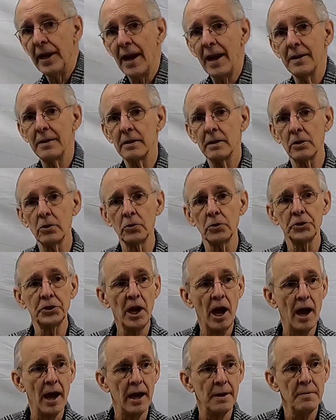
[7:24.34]
in that little
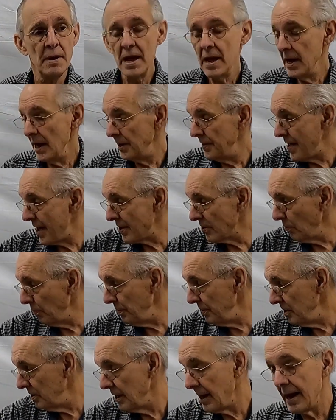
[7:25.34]
time, and that'll
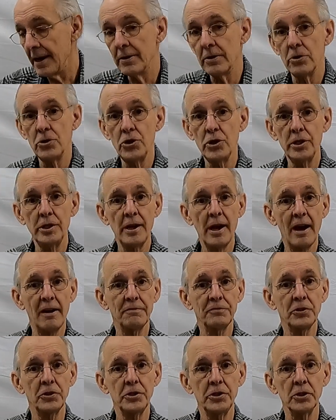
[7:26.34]
be the energy you
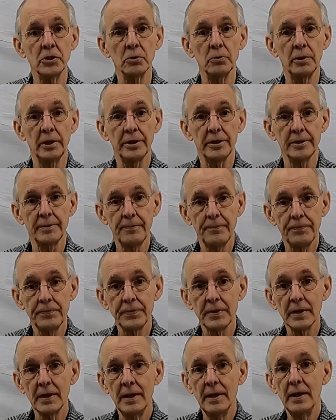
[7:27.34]
have to deal with.
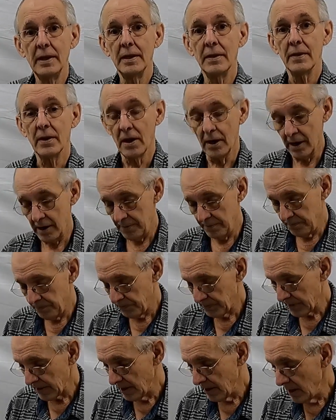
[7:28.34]
All right?
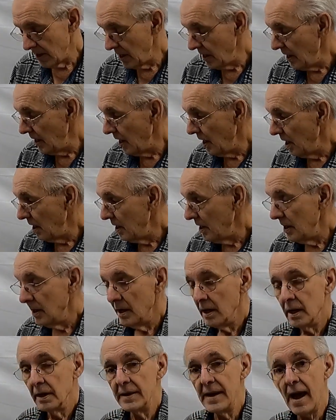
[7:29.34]

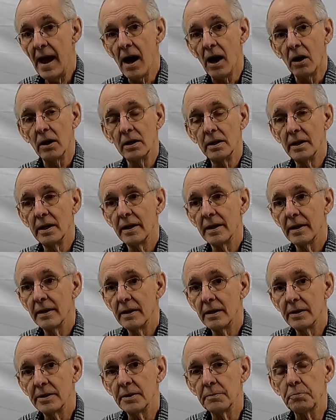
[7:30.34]
Now,
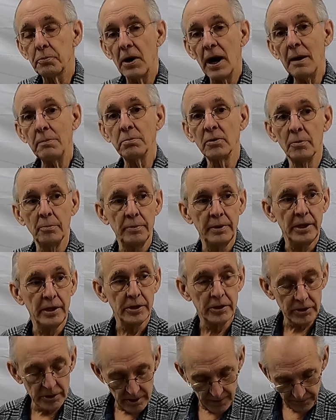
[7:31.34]
the problem
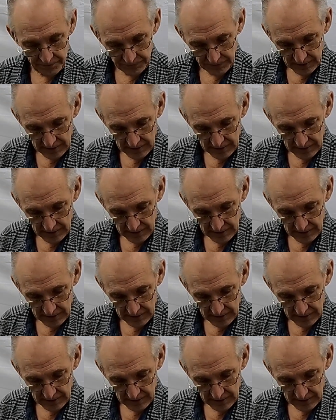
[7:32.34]
is,